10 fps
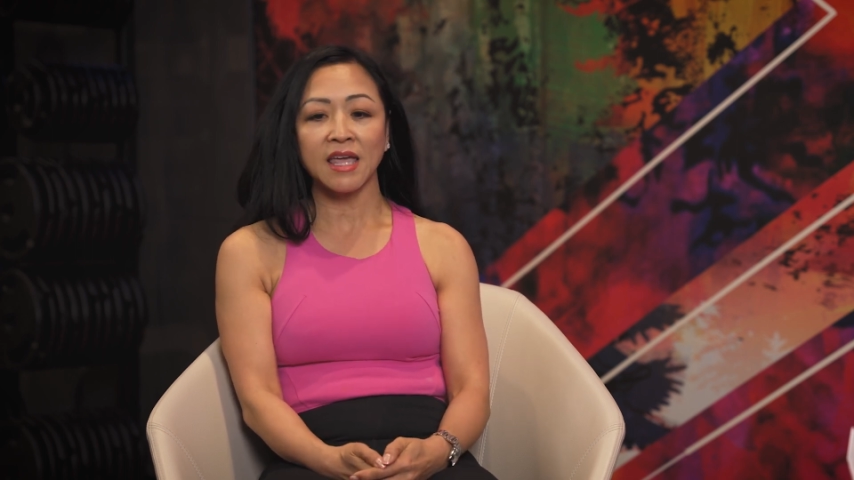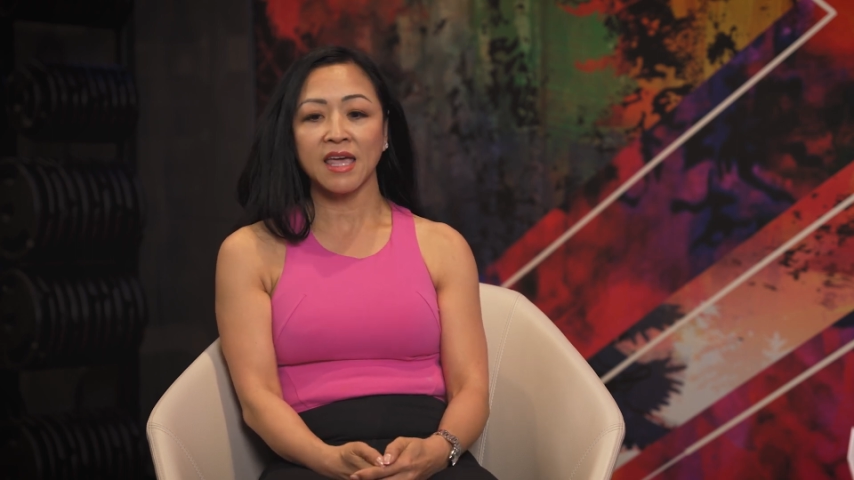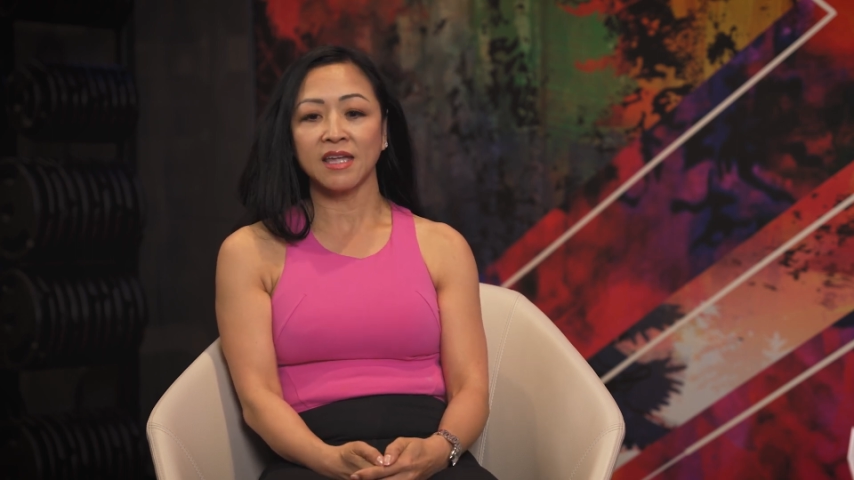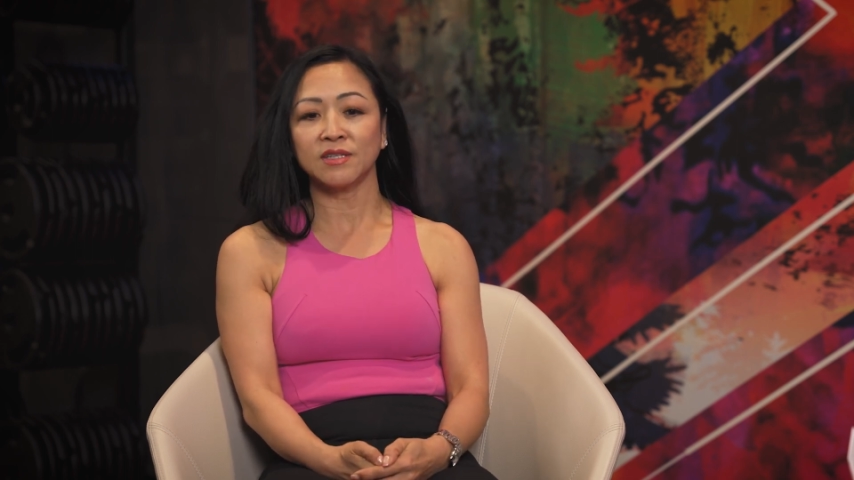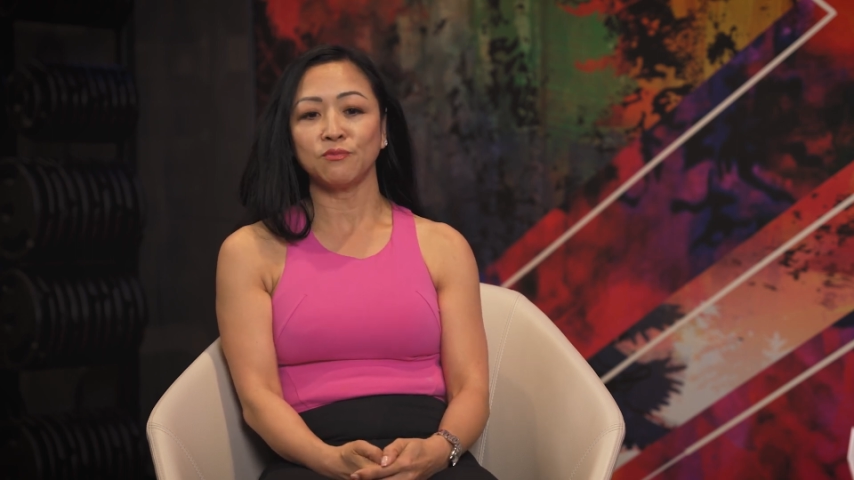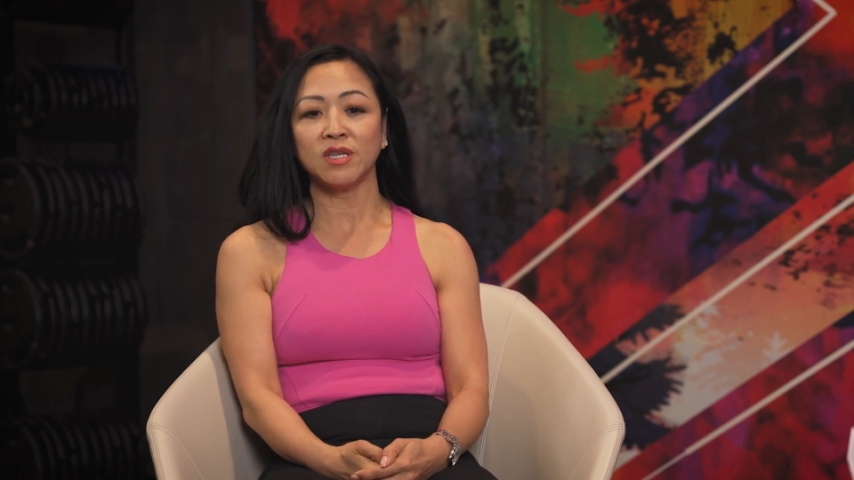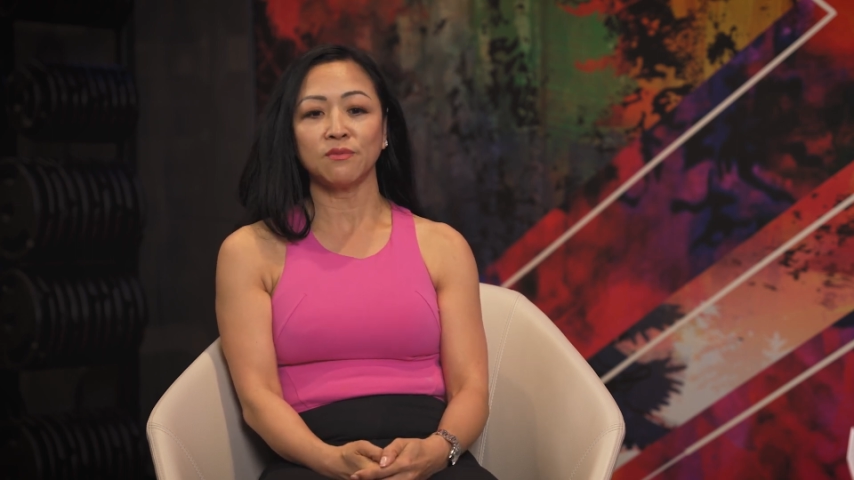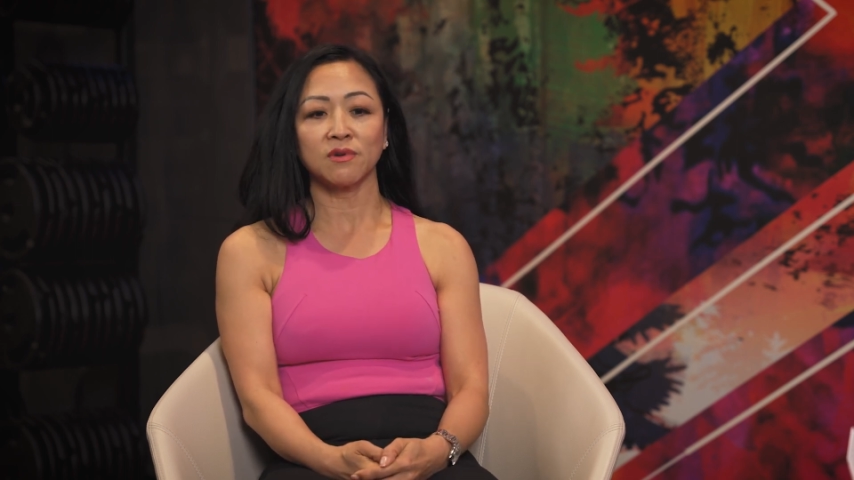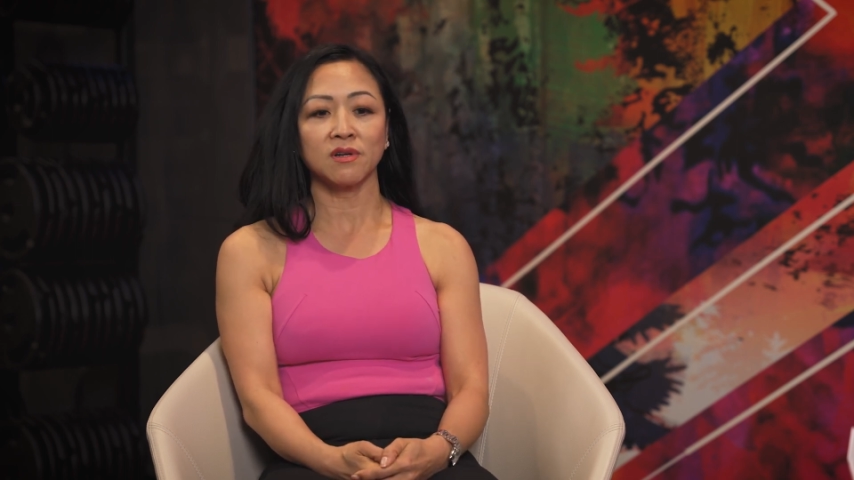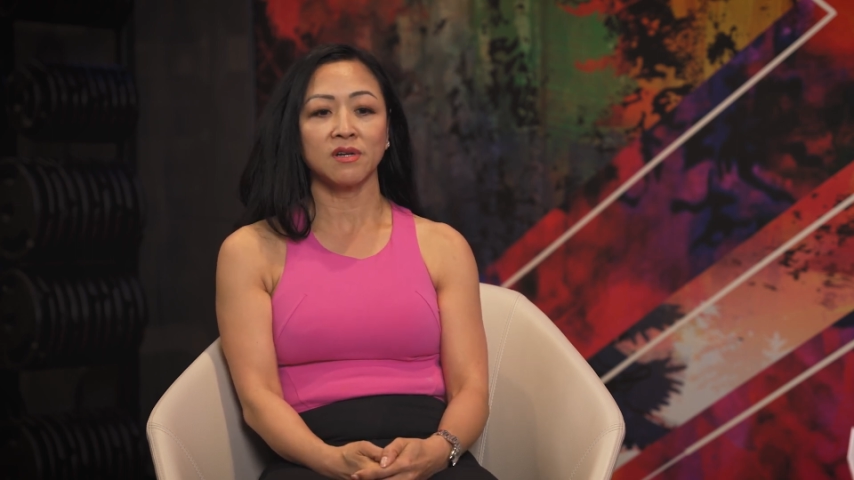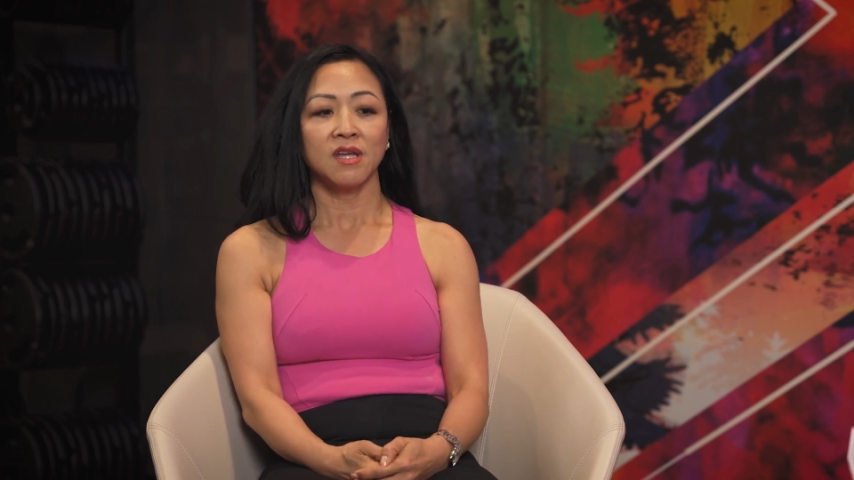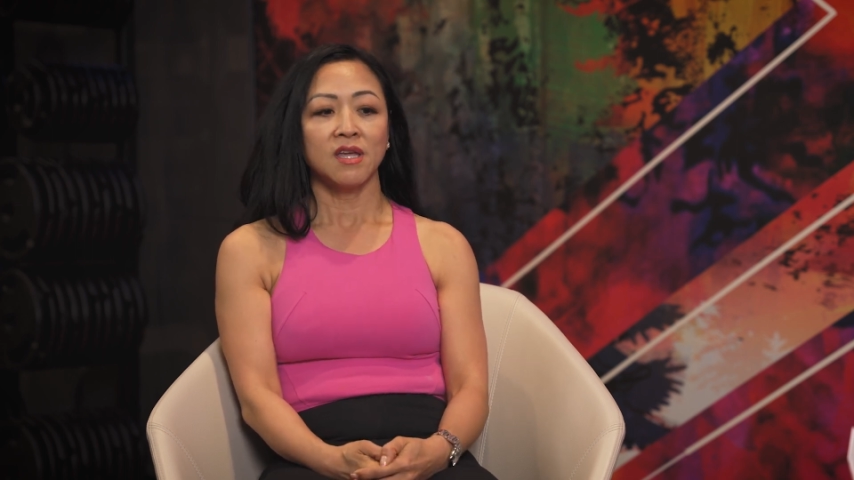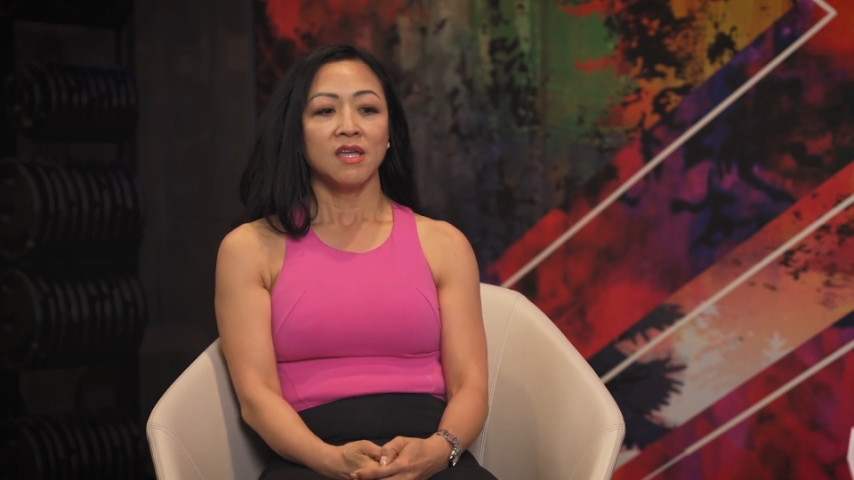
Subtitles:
And we were